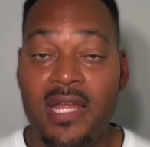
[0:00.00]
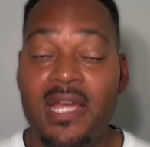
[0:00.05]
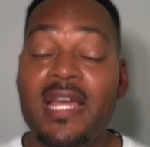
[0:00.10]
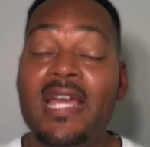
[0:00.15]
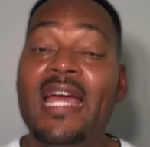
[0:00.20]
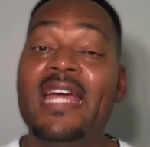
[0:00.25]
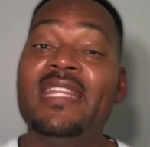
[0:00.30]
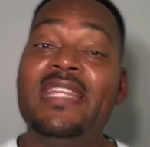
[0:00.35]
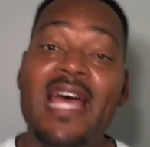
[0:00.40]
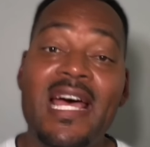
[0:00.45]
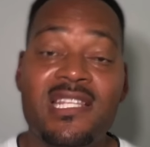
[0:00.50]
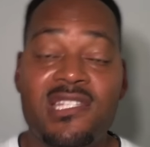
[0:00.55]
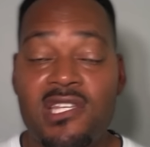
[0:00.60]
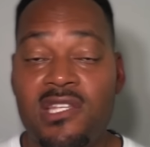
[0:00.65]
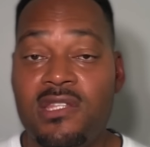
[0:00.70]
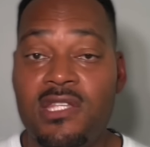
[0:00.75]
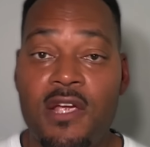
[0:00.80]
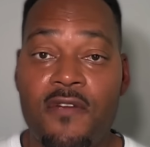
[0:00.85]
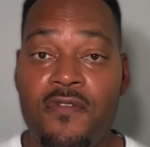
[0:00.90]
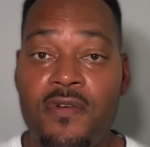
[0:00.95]
And that's the
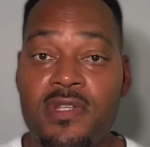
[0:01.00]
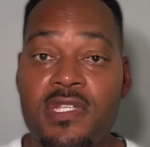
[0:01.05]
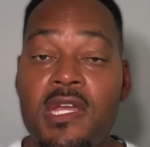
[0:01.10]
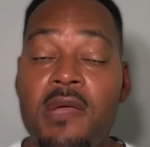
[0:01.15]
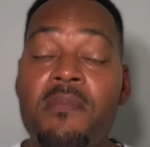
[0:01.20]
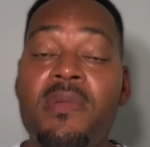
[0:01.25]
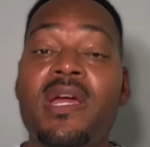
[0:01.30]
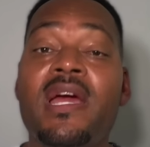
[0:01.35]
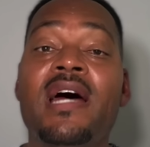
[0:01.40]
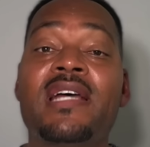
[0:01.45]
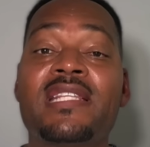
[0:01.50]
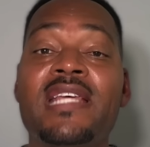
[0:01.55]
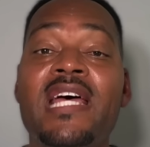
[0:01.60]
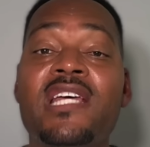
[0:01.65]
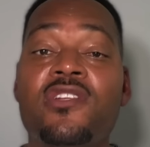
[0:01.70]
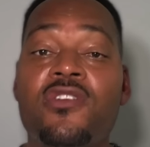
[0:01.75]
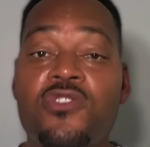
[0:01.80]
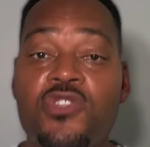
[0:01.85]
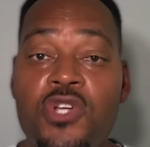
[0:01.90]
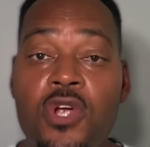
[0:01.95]
difference. Because as
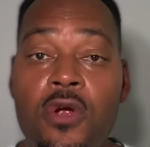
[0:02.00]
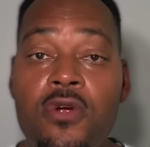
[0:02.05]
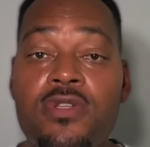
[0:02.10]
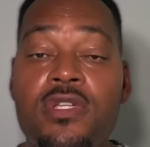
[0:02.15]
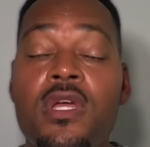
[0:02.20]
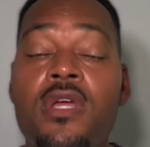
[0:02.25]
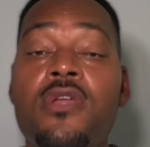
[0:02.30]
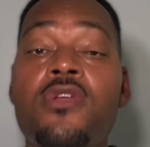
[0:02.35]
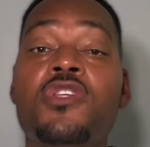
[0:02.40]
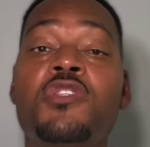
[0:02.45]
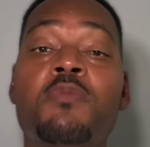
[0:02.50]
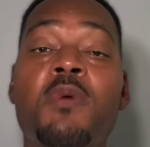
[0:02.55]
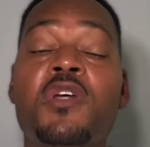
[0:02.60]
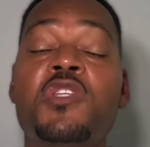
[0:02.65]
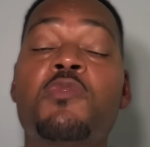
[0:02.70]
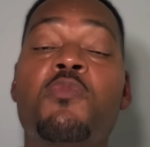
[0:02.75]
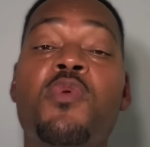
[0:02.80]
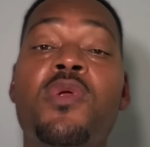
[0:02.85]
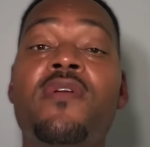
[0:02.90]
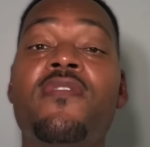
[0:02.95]
a church, you're supposed
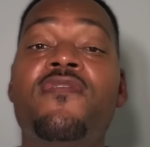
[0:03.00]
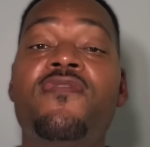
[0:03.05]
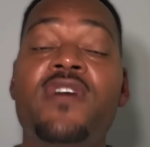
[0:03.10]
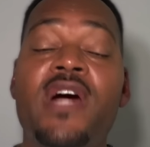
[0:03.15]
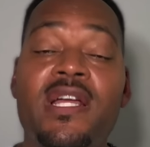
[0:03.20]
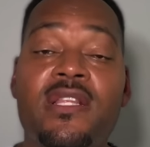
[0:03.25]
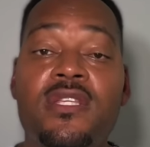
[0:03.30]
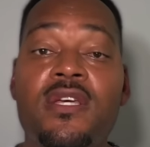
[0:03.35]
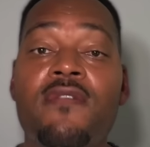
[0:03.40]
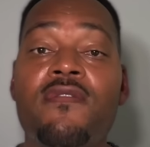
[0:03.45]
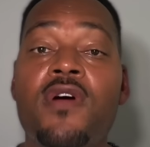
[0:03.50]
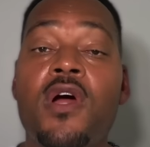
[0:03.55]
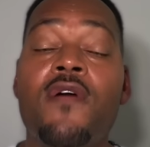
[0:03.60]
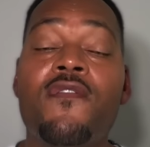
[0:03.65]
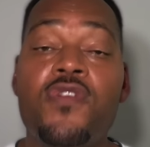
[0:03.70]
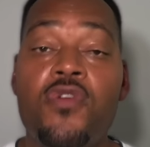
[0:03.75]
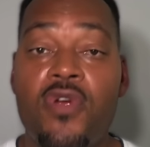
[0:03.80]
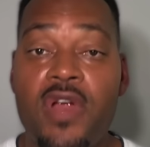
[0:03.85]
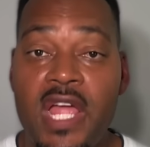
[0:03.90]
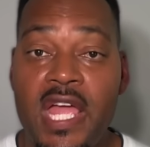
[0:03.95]
to be reflective of
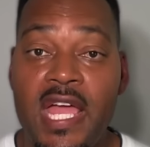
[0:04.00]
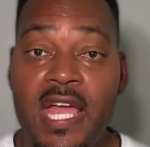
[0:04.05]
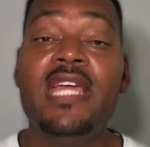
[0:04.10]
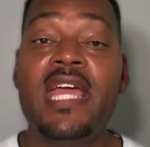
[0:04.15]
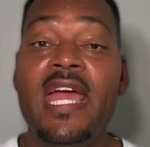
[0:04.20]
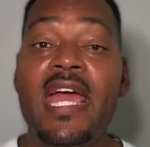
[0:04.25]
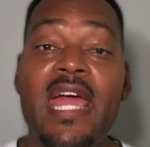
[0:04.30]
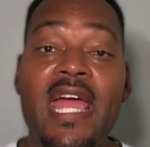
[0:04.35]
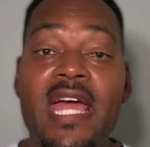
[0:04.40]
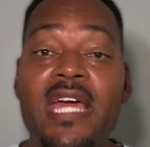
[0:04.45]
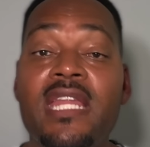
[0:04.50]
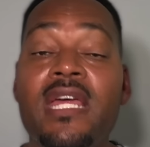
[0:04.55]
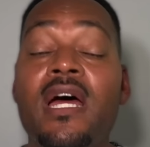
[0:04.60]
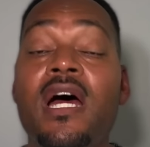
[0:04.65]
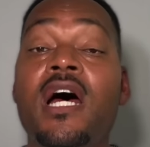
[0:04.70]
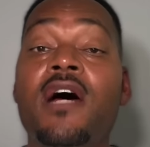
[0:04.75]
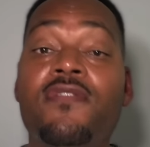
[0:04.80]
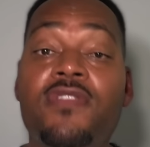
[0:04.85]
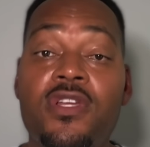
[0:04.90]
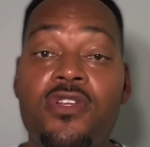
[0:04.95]
your head. Head
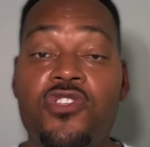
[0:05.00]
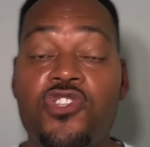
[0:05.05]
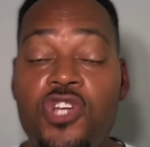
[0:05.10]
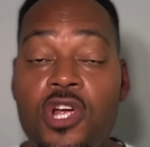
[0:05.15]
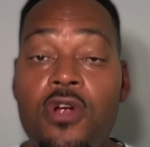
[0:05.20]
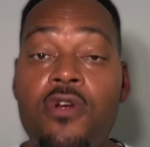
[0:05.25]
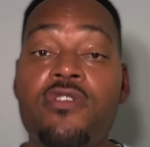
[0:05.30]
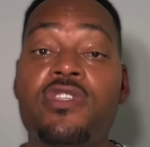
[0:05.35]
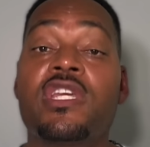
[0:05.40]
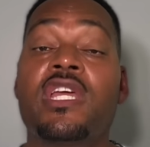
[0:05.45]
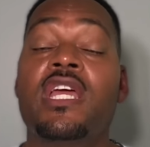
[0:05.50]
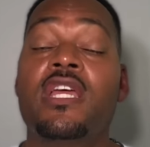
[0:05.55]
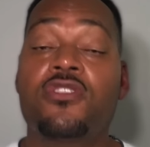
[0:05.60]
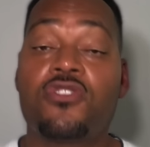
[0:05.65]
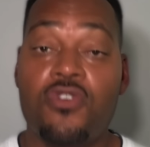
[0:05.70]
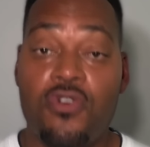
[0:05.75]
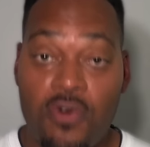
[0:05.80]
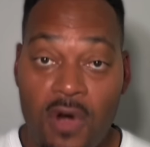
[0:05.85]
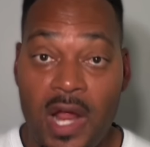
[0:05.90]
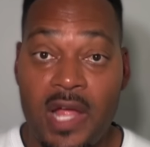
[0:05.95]
of the church is
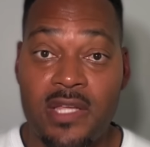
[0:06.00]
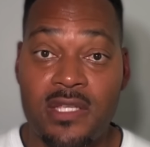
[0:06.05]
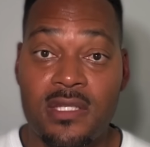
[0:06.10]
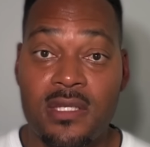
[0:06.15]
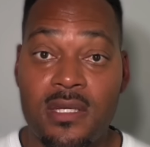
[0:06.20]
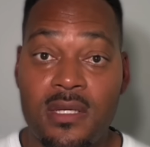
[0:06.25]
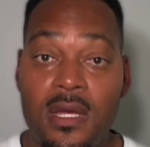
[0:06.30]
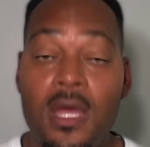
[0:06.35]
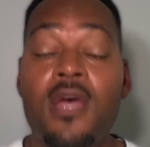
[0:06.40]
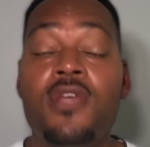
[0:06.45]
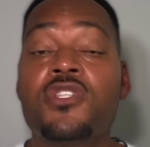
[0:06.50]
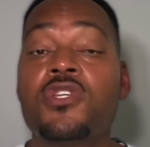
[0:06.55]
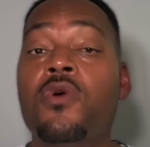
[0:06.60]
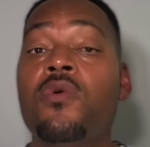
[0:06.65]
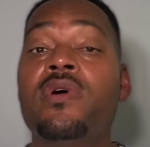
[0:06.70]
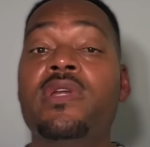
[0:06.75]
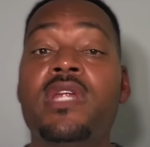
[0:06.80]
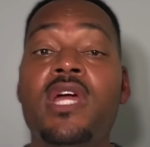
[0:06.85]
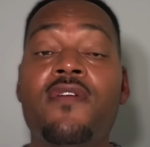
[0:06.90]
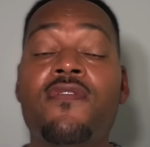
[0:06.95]
Christ. So
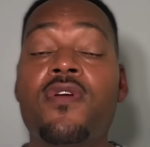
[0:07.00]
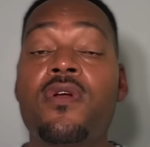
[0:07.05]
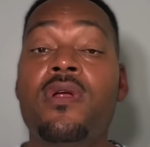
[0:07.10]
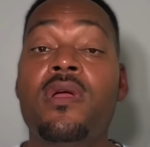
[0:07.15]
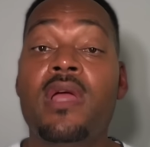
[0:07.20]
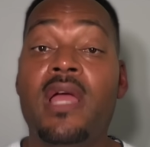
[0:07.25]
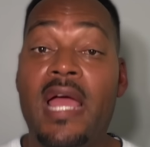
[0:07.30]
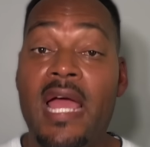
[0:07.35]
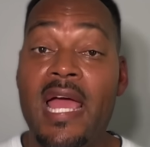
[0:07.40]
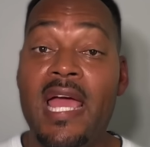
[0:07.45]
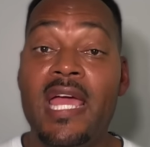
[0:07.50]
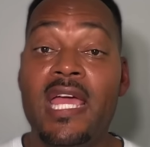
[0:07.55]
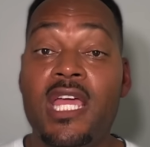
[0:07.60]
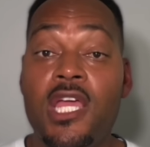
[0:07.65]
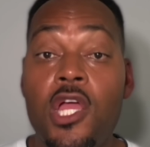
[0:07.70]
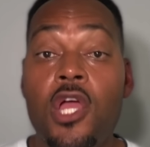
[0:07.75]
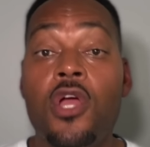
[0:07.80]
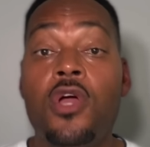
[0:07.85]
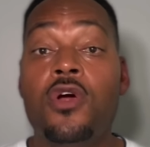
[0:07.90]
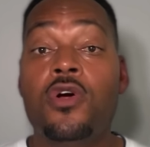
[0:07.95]
whenever
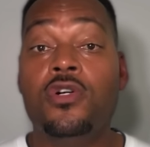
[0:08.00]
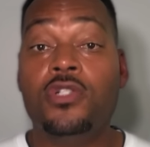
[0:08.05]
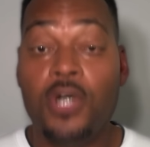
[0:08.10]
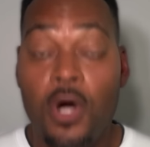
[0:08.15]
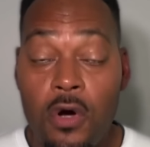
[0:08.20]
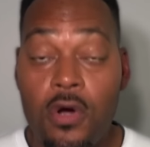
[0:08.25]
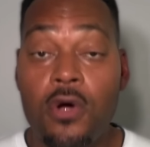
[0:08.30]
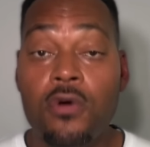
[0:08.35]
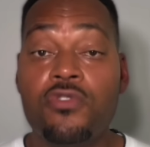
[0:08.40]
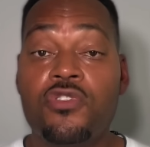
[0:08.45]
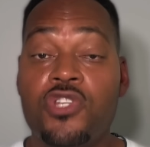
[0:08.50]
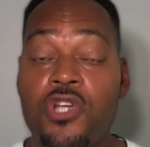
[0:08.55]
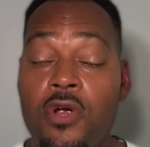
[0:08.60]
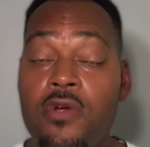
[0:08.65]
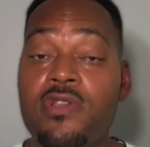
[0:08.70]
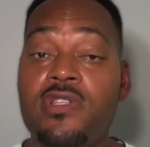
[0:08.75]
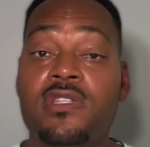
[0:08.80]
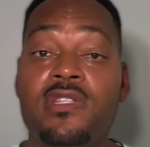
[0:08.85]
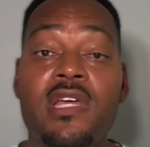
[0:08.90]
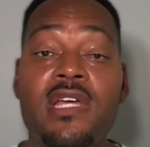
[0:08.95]
a local
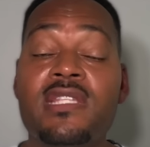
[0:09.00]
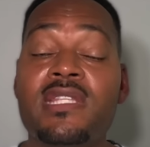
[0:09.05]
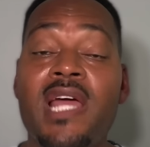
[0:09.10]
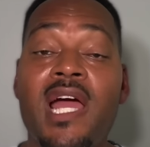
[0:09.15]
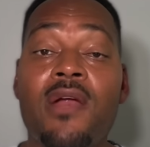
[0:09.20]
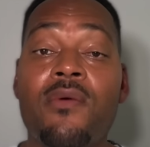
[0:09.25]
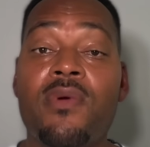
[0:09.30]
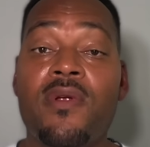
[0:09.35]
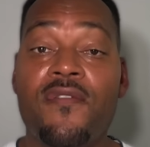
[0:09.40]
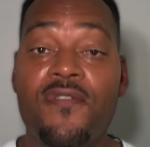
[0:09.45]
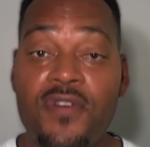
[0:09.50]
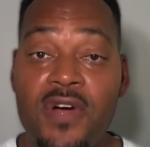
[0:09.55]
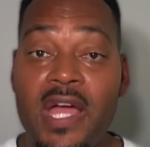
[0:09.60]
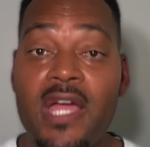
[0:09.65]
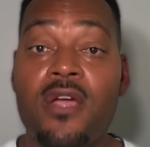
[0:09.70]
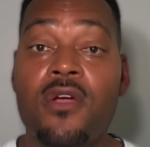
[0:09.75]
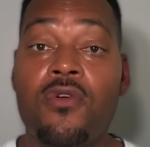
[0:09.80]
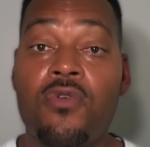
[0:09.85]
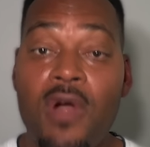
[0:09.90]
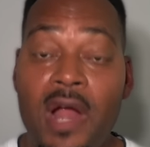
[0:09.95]
church does not
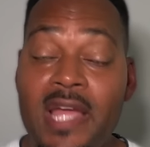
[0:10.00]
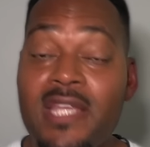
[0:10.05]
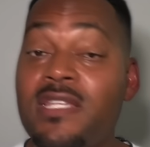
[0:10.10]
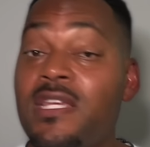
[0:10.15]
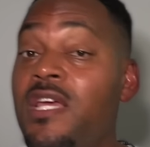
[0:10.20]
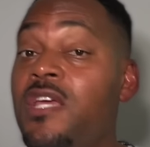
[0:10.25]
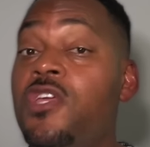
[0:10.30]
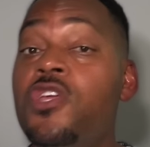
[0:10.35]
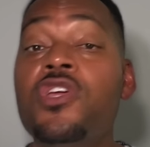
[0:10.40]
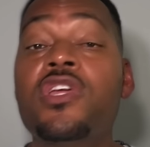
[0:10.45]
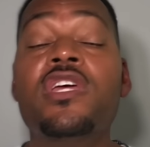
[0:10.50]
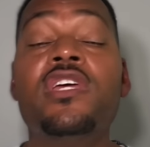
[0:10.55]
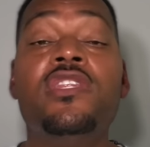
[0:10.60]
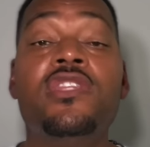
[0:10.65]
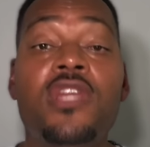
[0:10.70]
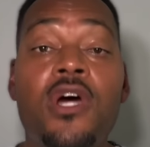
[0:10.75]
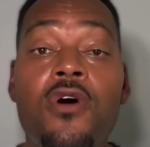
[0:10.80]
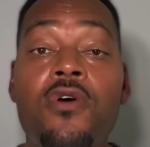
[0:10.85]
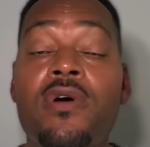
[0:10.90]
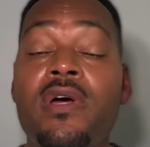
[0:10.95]
reflect Christ, you can
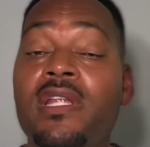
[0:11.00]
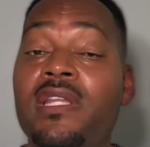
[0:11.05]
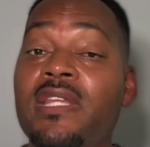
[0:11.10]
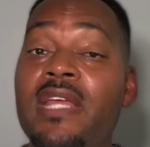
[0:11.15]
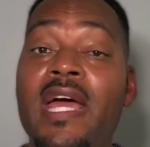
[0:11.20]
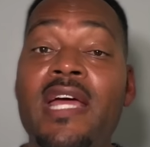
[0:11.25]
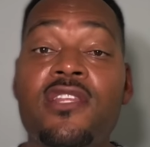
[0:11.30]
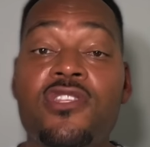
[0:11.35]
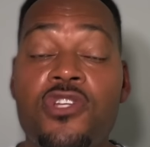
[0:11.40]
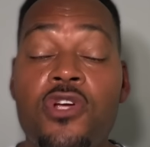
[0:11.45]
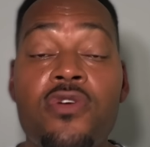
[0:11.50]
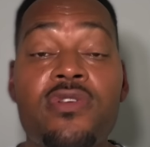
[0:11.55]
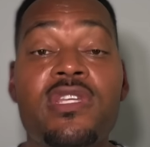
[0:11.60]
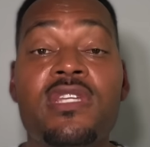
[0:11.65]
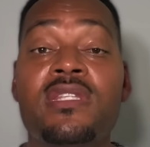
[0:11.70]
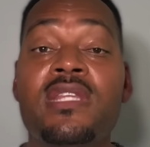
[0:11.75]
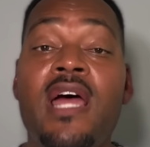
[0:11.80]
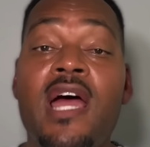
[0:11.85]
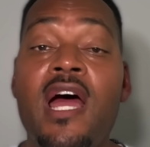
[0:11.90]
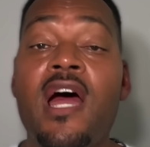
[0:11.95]
know that church is
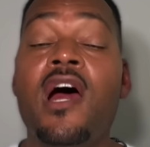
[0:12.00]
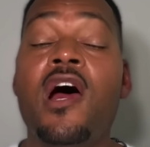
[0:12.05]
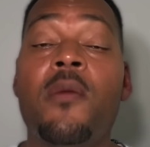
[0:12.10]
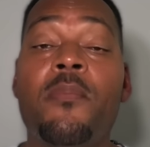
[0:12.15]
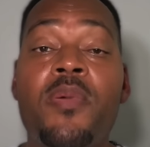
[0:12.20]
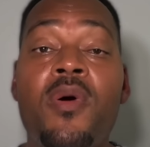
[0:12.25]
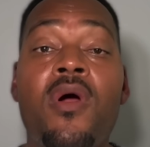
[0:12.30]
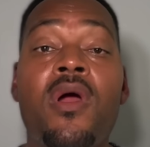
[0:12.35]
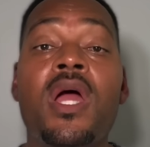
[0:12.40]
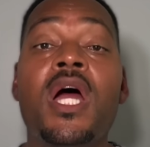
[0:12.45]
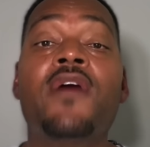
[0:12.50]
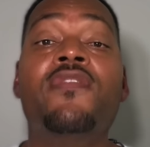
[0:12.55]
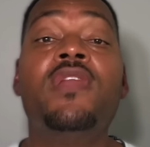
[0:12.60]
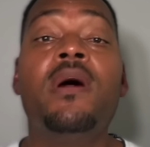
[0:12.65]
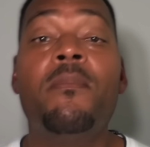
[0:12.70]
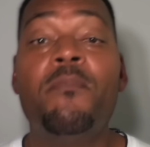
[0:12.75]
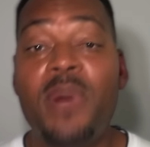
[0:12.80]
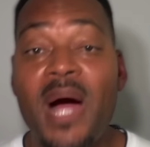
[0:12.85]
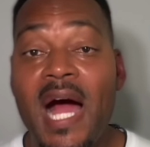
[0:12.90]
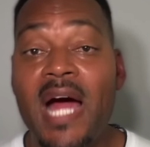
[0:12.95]
not a part of the
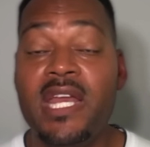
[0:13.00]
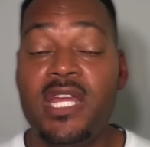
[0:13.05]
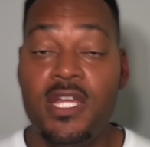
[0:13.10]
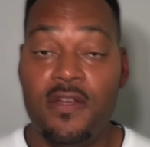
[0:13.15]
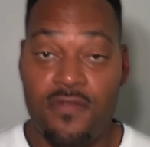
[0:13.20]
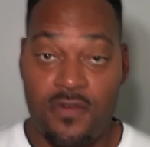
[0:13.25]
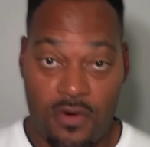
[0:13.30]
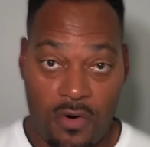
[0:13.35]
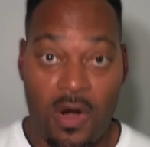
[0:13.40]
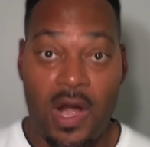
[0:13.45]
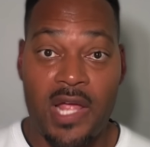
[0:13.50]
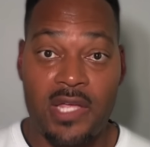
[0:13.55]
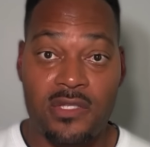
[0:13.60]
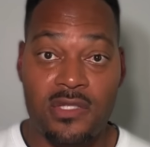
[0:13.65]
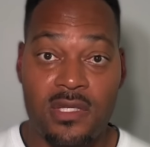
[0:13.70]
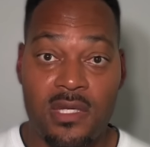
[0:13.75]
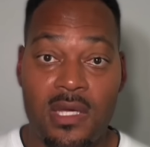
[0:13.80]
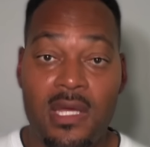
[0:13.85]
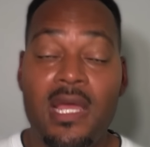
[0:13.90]
body of Christ.